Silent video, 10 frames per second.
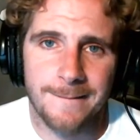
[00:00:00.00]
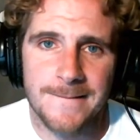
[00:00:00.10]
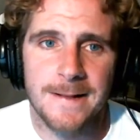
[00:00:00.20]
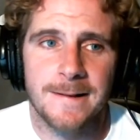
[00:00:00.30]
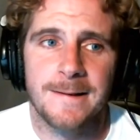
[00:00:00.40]

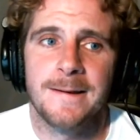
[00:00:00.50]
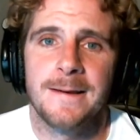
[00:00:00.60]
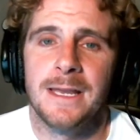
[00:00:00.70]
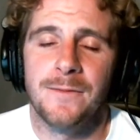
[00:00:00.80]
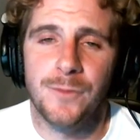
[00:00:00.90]
Okay,
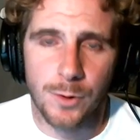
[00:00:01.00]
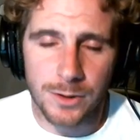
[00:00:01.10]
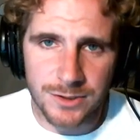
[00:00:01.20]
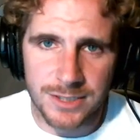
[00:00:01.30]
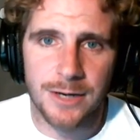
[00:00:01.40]

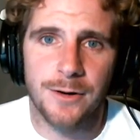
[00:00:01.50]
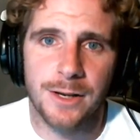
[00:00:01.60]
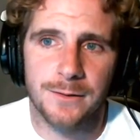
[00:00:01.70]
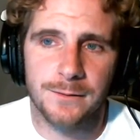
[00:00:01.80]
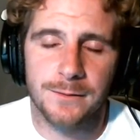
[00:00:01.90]
if you
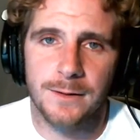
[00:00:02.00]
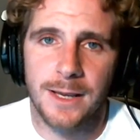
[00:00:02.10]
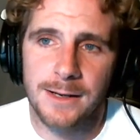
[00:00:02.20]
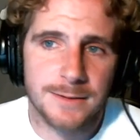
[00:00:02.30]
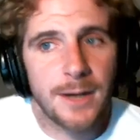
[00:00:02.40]
are
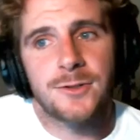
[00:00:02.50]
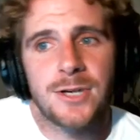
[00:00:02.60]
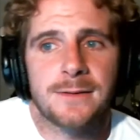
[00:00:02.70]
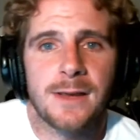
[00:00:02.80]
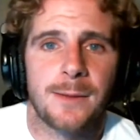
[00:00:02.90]
serious,
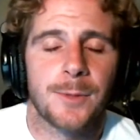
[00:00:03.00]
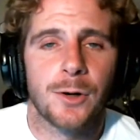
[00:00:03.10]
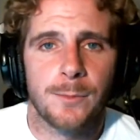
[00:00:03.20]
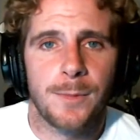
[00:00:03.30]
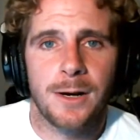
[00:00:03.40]
and it's gut
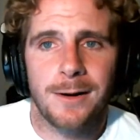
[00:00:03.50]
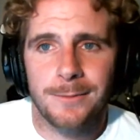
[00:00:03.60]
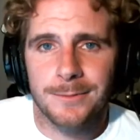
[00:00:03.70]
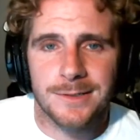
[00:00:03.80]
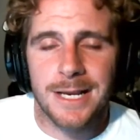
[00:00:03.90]
check time. Go to
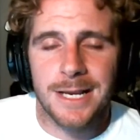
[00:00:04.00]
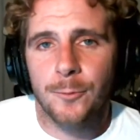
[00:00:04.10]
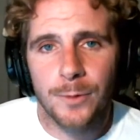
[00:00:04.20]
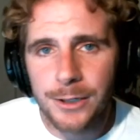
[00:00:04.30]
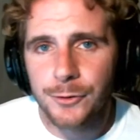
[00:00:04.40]
the
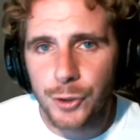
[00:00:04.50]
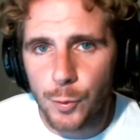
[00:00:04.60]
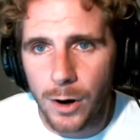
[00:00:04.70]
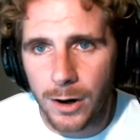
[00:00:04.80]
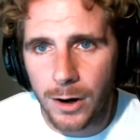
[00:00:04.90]
mirror, see
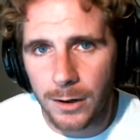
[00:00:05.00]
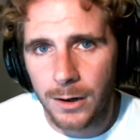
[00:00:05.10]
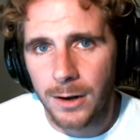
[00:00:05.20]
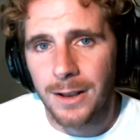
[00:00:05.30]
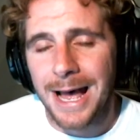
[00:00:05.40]
how real
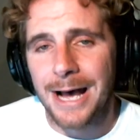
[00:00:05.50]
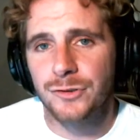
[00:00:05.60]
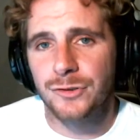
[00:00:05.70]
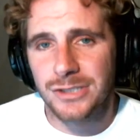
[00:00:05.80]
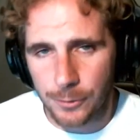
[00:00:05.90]
you are,
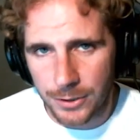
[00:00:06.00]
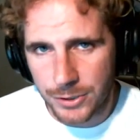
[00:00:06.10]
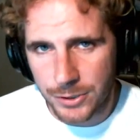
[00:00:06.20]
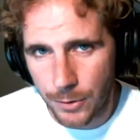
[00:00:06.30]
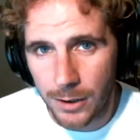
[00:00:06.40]
how
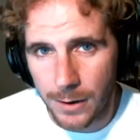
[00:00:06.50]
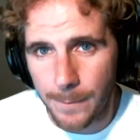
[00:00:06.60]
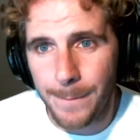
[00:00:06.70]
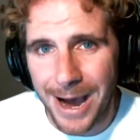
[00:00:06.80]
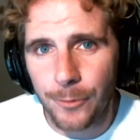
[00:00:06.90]

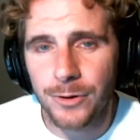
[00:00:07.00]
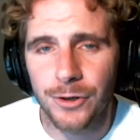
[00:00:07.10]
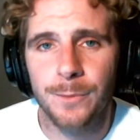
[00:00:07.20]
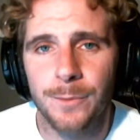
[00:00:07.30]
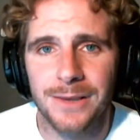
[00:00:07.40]
serious you are
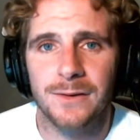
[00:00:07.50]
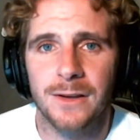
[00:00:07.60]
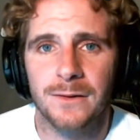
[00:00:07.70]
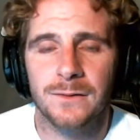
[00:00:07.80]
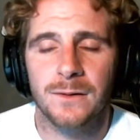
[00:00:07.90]
about
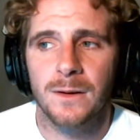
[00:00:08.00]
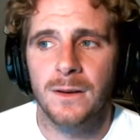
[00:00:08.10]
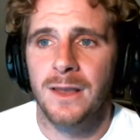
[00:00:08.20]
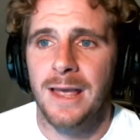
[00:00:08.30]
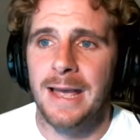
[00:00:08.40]
your
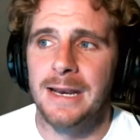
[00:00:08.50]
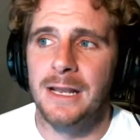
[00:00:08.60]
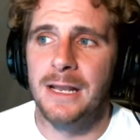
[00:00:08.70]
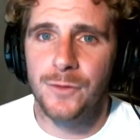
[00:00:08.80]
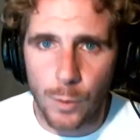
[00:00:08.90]
business,
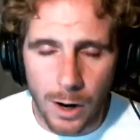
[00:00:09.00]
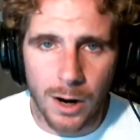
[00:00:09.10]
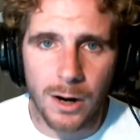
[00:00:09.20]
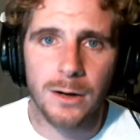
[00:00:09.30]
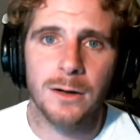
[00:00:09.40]
and
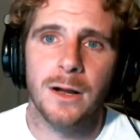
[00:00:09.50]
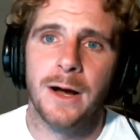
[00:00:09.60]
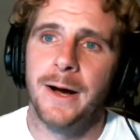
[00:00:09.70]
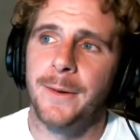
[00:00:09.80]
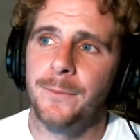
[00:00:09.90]
if you
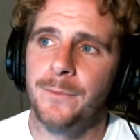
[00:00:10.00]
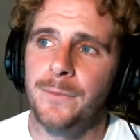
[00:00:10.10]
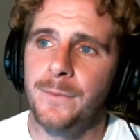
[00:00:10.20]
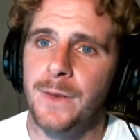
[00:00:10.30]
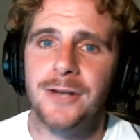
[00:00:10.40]
are,
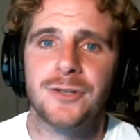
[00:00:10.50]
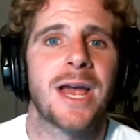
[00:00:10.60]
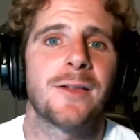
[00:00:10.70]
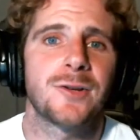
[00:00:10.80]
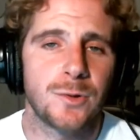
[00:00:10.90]
um,
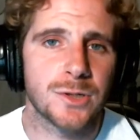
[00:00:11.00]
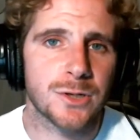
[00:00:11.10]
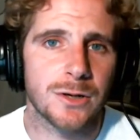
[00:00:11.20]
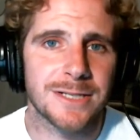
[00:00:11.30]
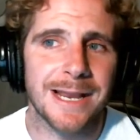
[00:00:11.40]
I
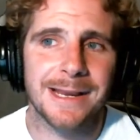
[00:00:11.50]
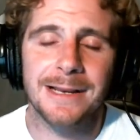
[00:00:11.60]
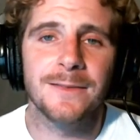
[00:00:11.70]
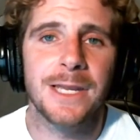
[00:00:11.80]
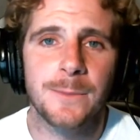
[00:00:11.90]
challenge you to
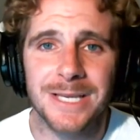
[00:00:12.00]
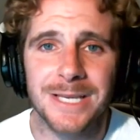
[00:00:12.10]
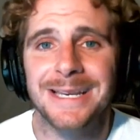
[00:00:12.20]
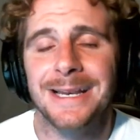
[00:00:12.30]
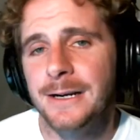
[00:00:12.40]
start
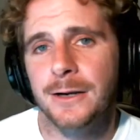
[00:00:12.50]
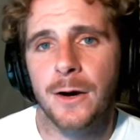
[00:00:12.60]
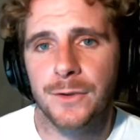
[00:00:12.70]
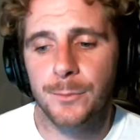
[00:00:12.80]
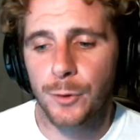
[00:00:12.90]
taking leaps
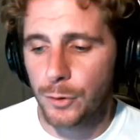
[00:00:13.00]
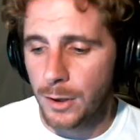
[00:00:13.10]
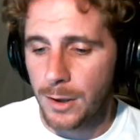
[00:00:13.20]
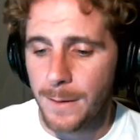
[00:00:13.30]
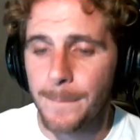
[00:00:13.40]
and getting
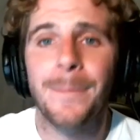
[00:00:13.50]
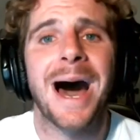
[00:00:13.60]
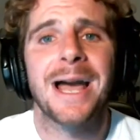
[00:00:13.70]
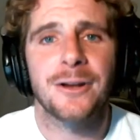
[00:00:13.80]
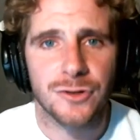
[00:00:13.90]

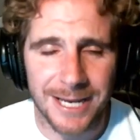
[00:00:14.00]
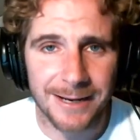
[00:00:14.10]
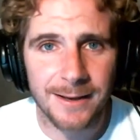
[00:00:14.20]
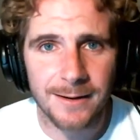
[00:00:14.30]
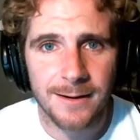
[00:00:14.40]
uncomfortable.
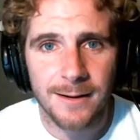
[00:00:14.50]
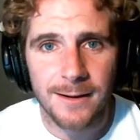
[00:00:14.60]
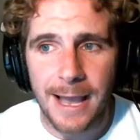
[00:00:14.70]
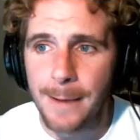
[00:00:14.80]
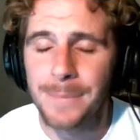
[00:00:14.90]
Buy your
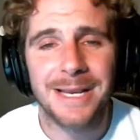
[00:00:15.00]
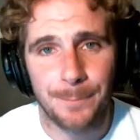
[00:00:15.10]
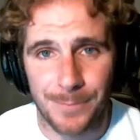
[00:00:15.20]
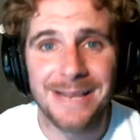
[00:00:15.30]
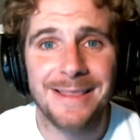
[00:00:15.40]
ticket
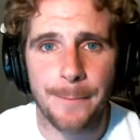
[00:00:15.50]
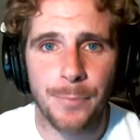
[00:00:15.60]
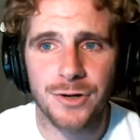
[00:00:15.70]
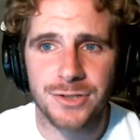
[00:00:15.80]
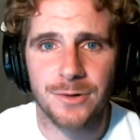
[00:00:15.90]
and
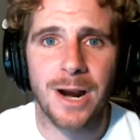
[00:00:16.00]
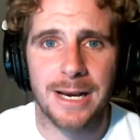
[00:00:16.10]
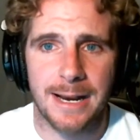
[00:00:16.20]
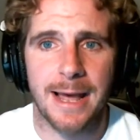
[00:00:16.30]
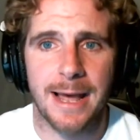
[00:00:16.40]
be, be that
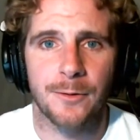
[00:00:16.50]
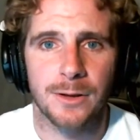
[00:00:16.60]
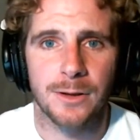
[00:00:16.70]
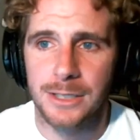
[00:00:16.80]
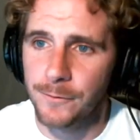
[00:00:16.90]
person right
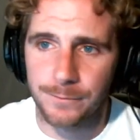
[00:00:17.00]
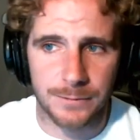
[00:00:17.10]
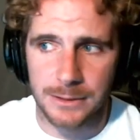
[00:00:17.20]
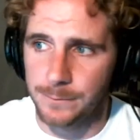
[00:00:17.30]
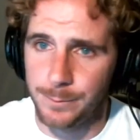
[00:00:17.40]
now.
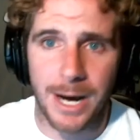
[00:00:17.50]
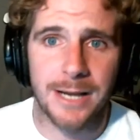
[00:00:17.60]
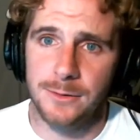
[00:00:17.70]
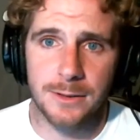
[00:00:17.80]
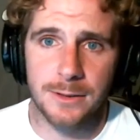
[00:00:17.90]
You'll
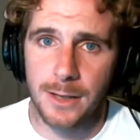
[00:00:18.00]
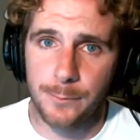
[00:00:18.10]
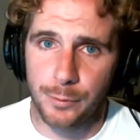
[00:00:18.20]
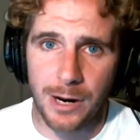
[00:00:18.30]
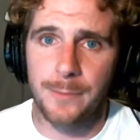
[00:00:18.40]
buy.